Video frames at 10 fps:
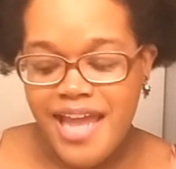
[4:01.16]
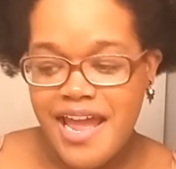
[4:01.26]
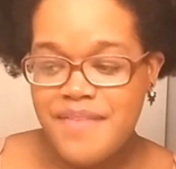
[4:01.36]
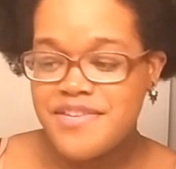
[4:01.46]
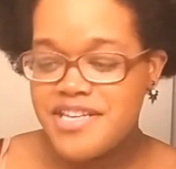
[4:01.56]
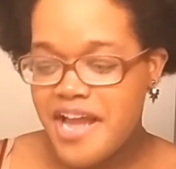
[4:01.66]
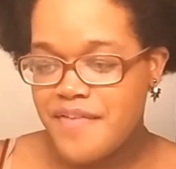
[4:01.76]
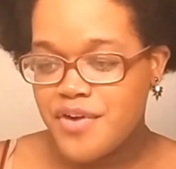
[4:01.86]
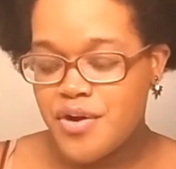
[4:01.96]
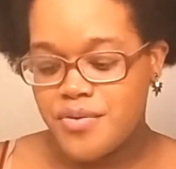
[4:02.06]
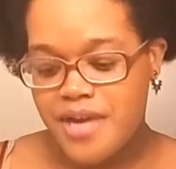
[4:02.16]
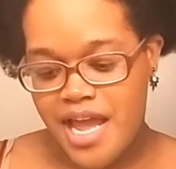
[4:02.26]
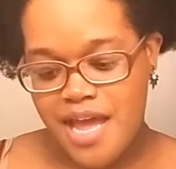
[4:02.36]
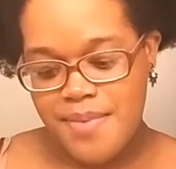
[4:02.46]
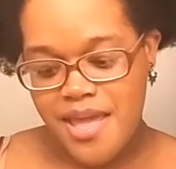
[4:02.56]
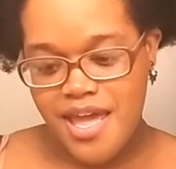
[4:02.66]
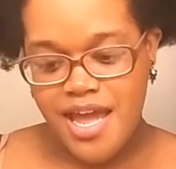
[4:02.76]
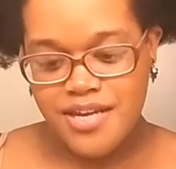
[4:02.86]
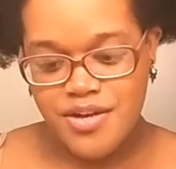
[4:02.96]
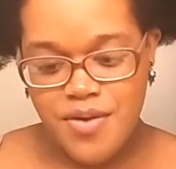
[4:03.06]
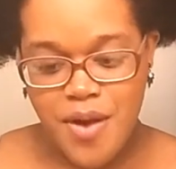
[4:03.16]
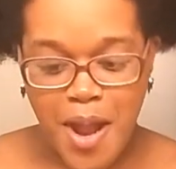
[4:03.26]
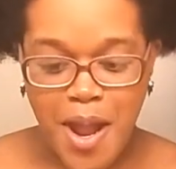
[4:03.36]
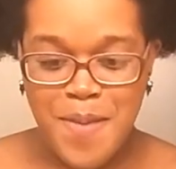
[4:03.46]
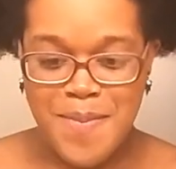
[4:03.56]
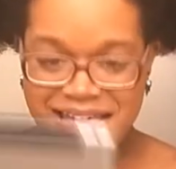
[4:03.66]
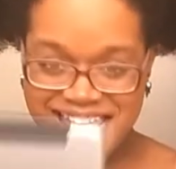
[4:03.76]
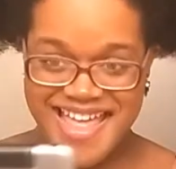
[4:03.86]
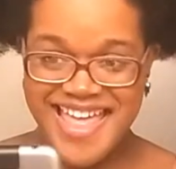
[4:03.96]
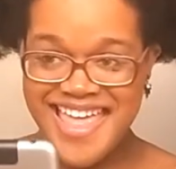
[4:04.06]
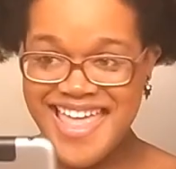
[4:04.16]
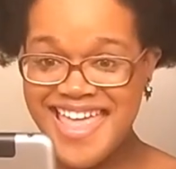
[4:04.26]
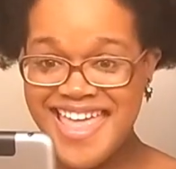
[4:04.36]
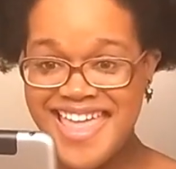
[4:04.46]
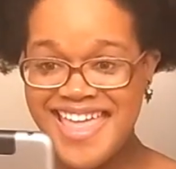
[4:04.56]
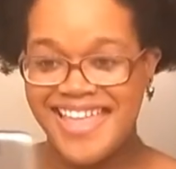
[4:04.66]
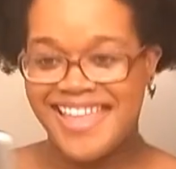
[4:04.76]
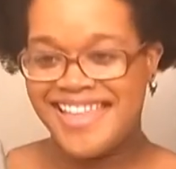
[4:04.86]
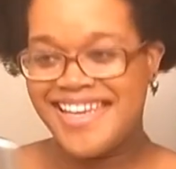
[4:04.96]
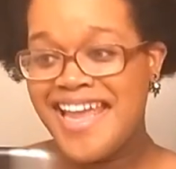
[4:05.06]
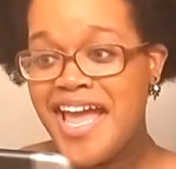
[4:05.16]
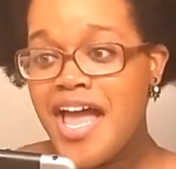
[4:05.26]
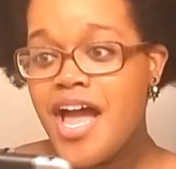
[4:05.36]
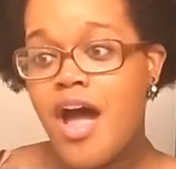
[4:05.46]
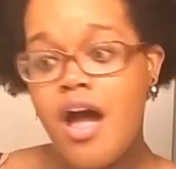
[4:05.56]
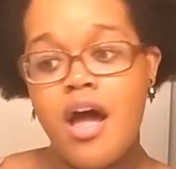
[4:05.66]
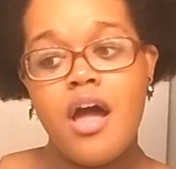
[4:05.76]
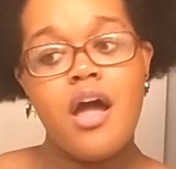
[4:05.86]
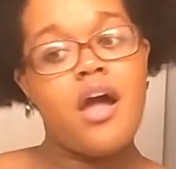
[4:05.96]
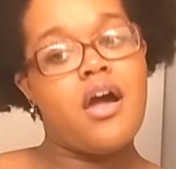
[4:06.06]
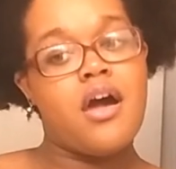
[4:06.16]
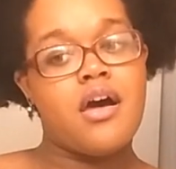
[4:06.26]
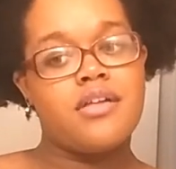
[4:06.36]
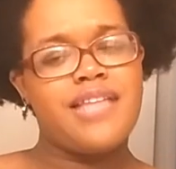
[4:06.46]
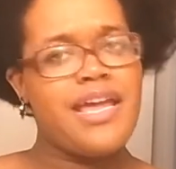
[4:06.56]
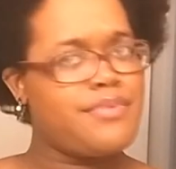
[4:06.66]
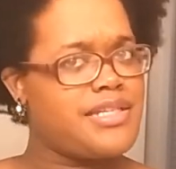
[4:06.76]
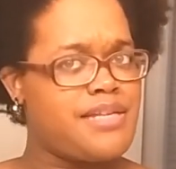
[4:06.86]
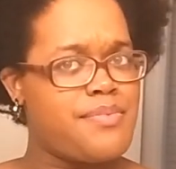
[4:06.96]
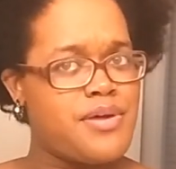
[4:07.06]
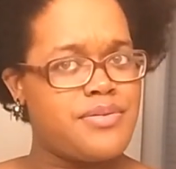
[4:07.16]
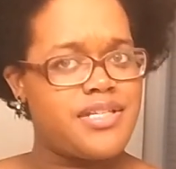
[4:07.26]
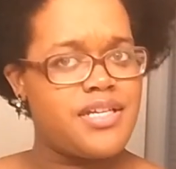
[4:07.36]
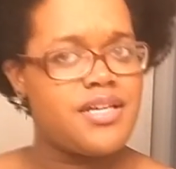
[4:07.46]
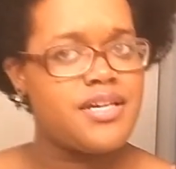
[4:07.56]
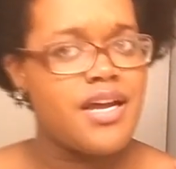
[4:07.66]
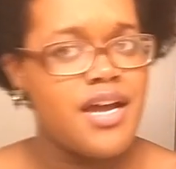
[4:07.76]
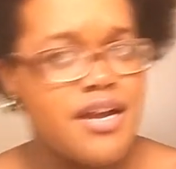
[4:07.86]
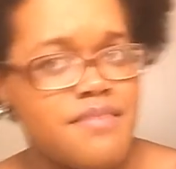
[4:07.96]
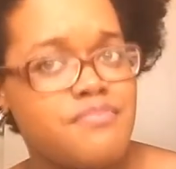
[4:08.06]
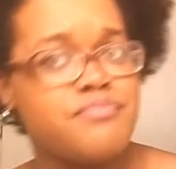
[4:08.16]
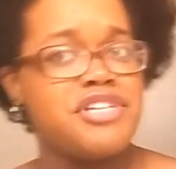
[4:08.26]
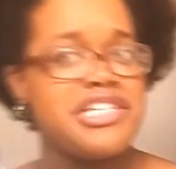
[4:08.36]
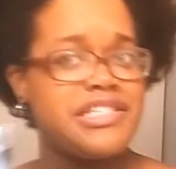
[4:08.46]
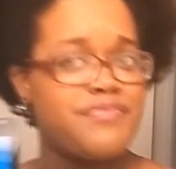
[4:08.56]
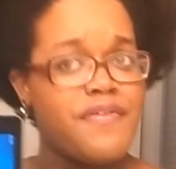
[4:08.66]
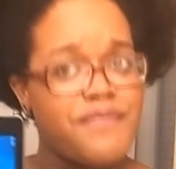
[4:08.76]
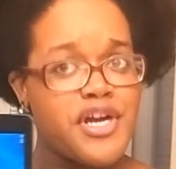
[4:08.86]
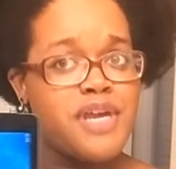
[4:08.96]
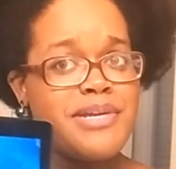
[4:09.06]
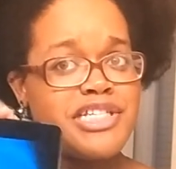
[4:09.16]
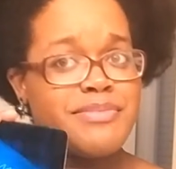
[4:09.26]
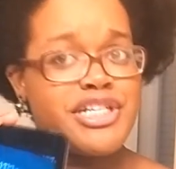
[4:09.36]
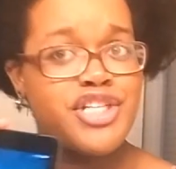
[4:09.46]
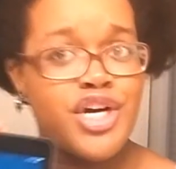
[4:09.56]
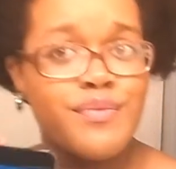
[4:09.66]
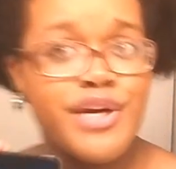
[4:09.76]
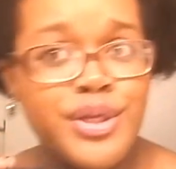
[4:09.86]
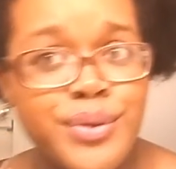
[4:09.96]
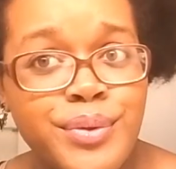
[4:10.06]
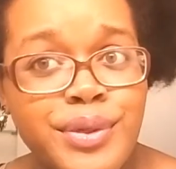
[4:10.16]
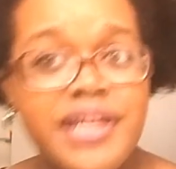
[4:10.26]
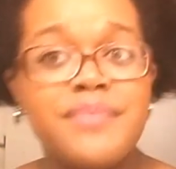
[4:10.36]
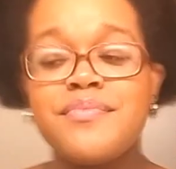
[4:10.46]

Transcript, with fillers: I've never owned an iPad. I don't, oh my God! Uh-uh-uh. They were supposed to, um, this is refurbished, but it's already on.